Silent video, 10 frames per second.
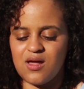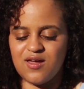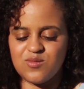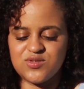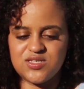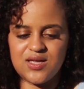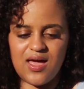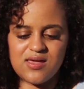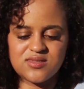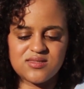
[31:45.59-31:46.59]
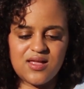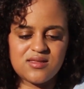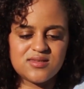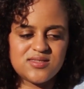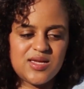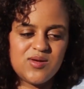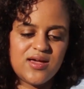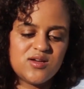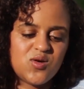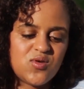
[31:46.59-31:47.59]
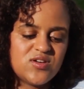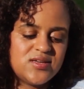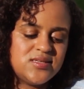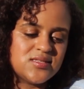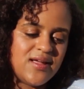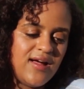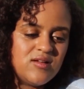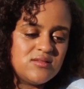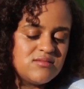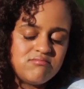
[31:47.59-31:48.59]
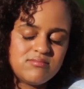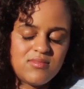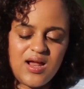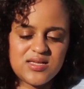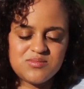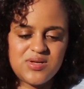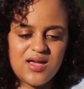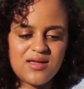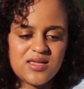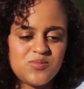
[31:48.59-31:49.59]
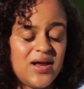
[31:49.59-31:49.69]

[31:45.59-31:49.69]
and she has like the same kind of quirky style as me, I guess.